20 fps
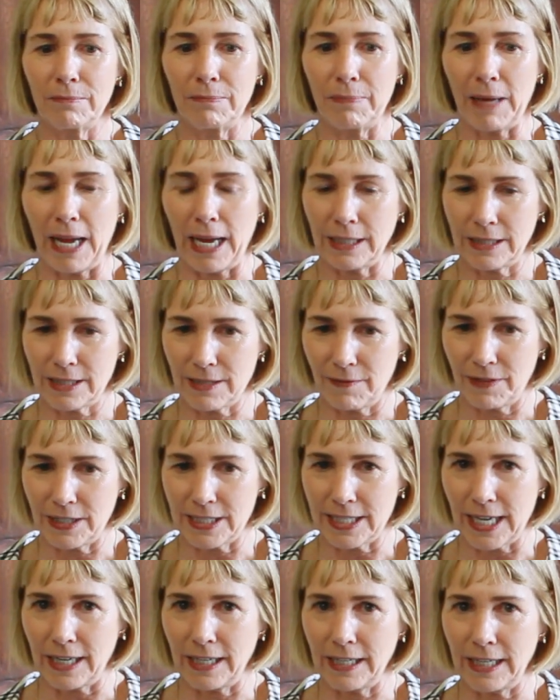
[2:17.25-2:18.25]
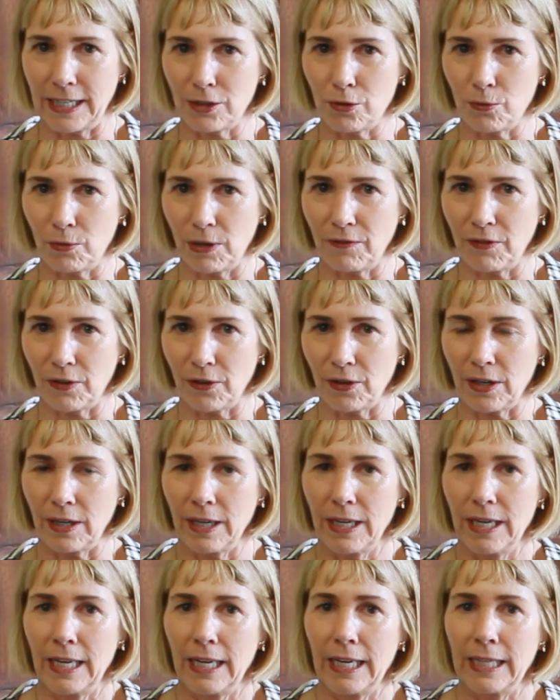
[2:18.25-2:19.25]
banks of the San Ynez River,
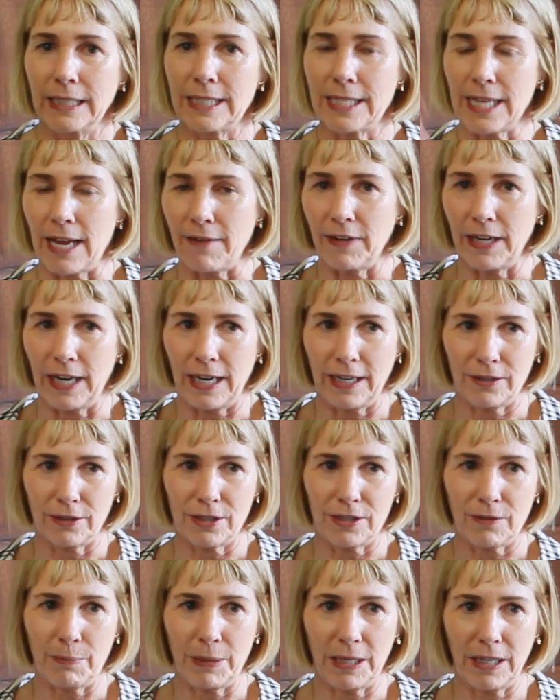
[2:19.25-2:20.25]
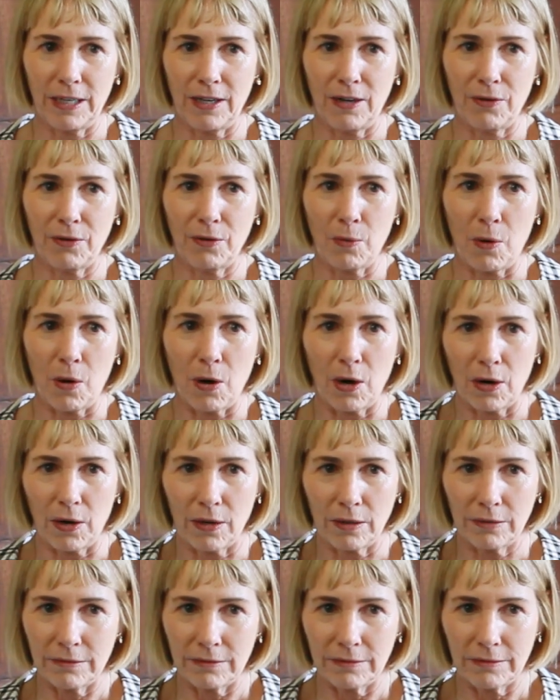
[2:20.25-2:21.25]
7 acres of Pinot
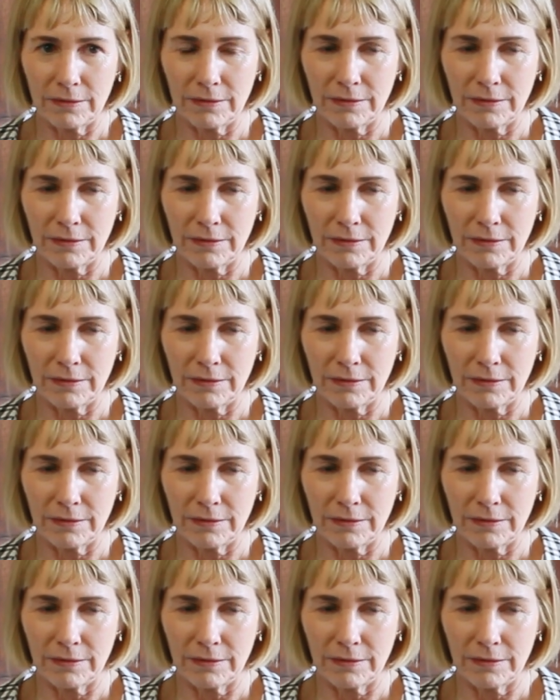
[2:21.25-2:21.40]
Noir,